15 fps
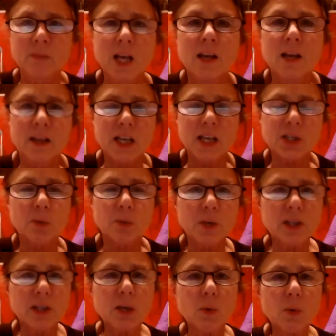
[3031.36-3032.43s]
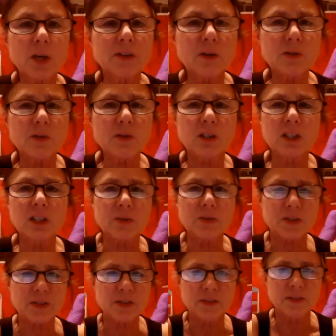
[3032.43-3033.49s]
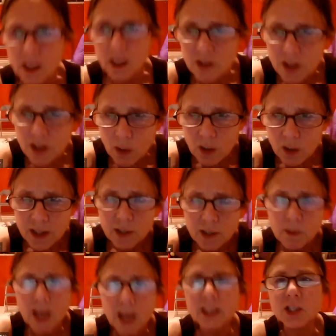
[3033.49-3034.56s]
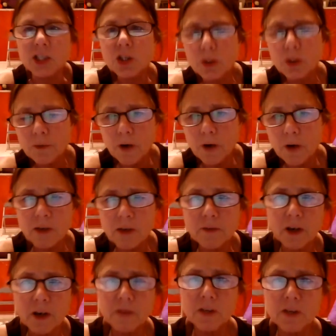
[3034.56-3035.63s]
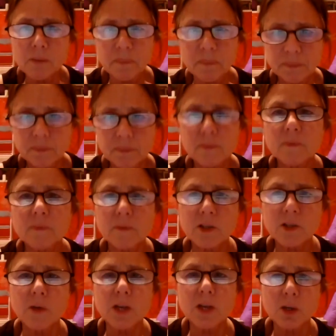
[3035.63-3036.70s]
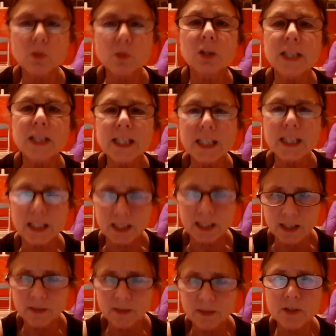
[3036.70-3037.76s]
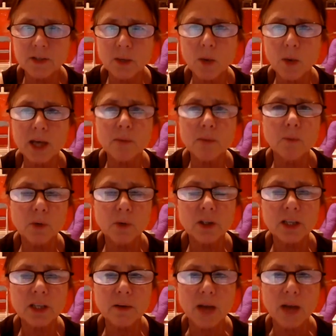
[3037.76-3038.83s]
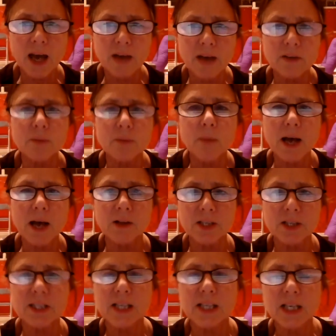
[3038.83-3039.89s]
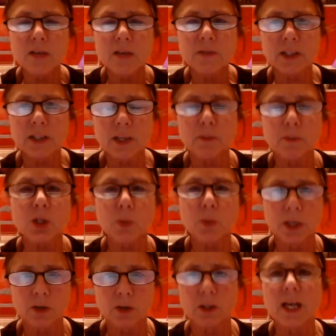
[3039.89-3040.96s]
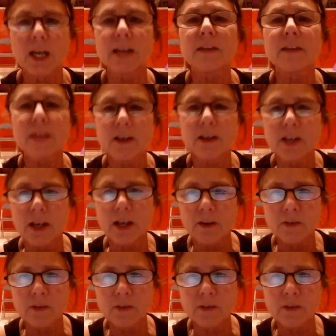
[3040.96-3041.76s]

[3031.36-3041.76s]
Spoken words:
Yeah, so really work those glutes. Don't let the block get too far in front of you so that you lean. You want to really have it balanced evenly between your legs. There you go.